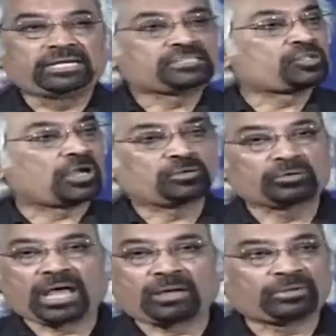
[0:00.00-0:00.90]
It's not
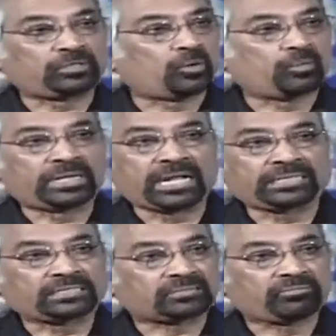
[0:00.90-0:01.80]
going to happen
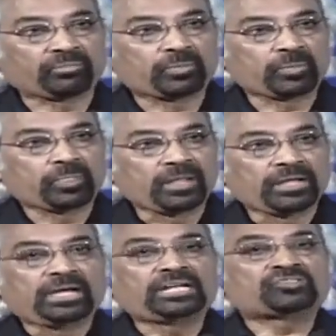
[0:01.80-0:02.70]
overnight.
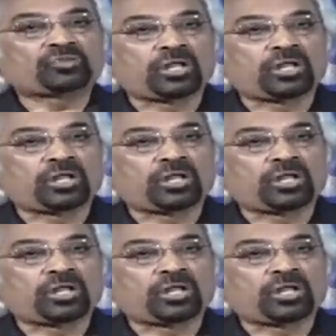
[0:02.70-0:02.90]
It is